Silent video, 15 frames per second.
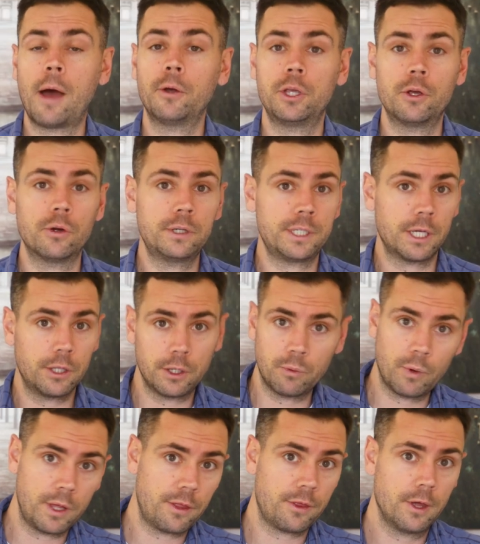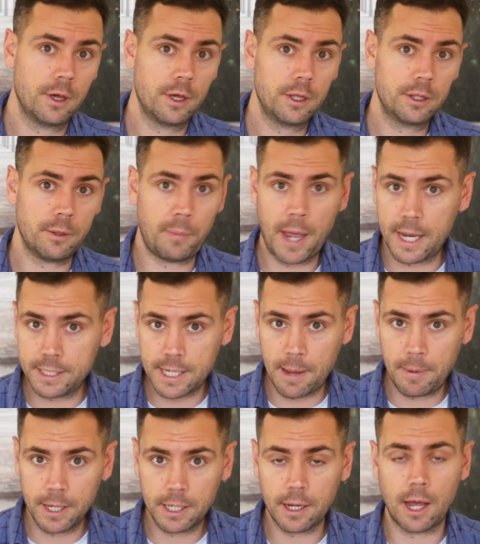How you're dealing with the
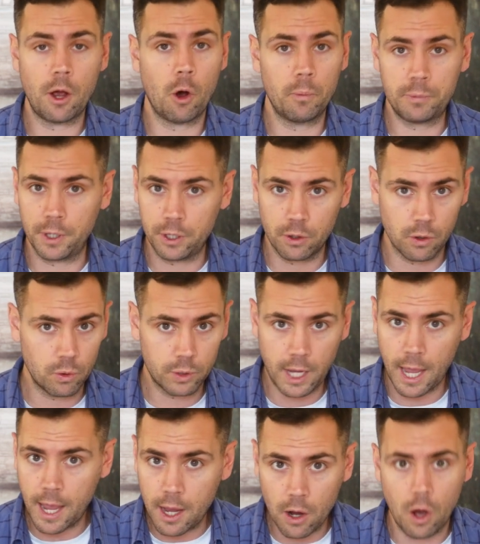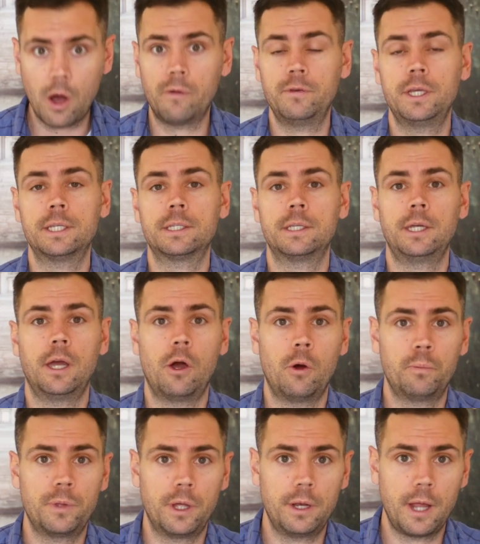pandemic. I hope that you're okay. Obviously, I
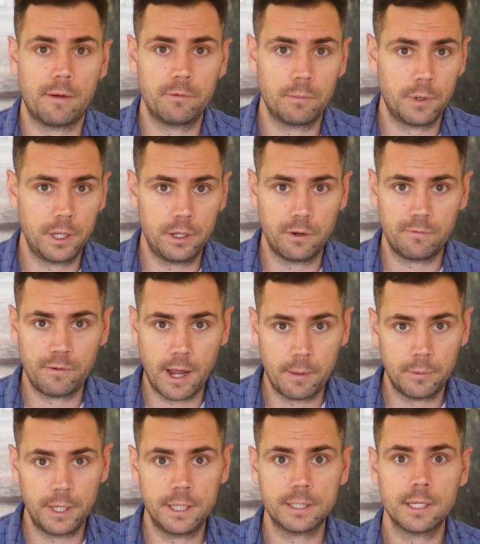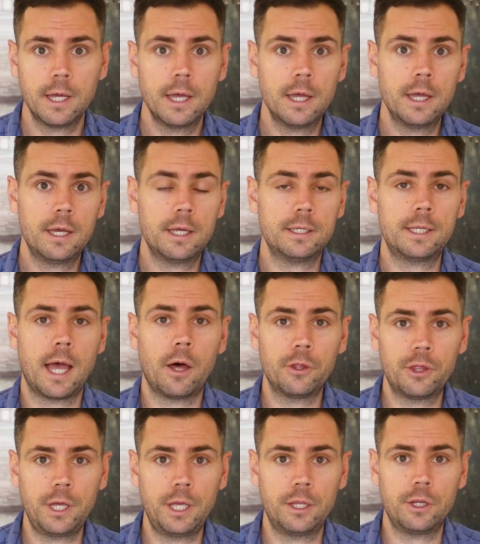hope that everybody in your family is is
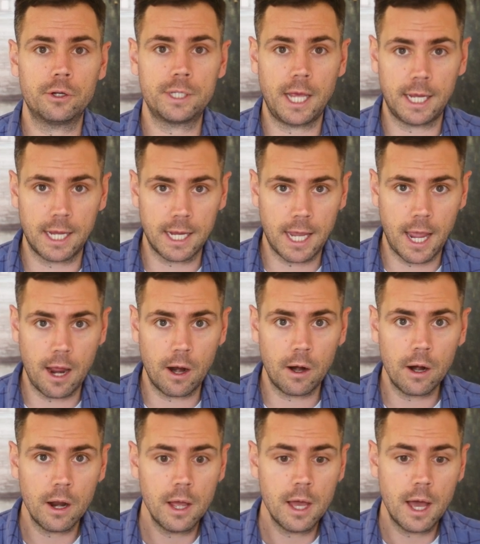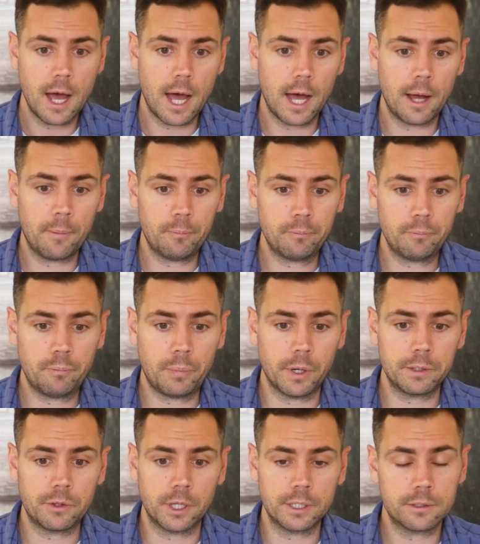healthy and you're taking care. Um,
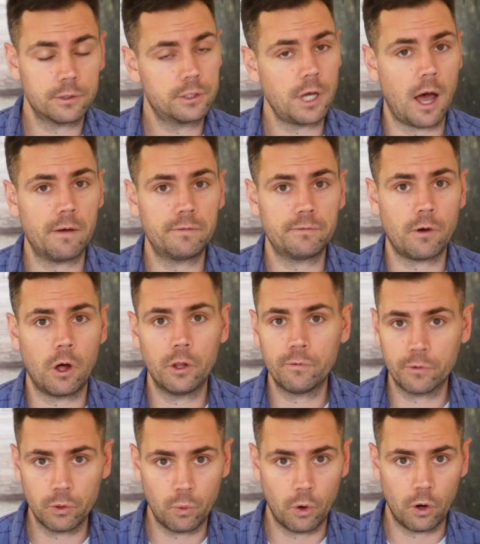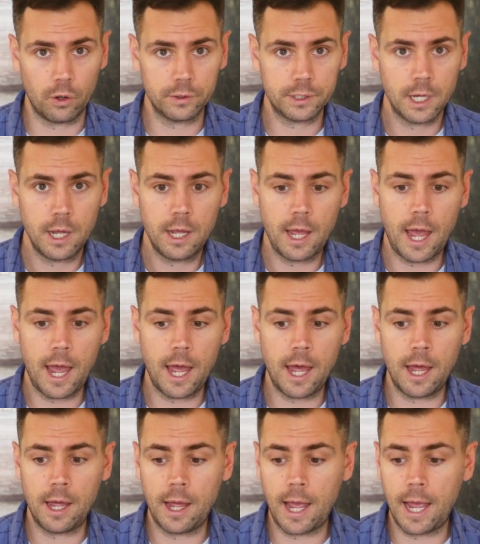but things are tough all over the world.
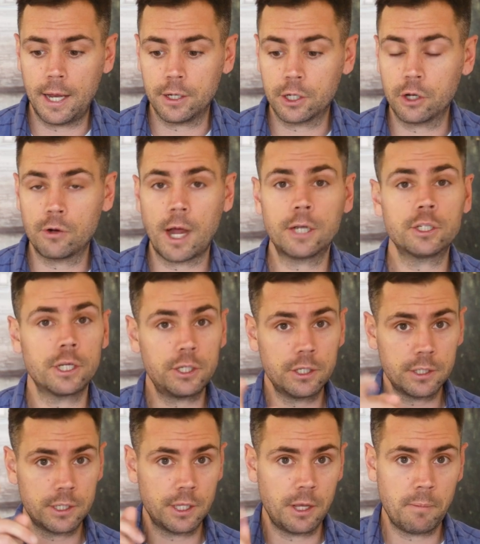Uh, and congratulations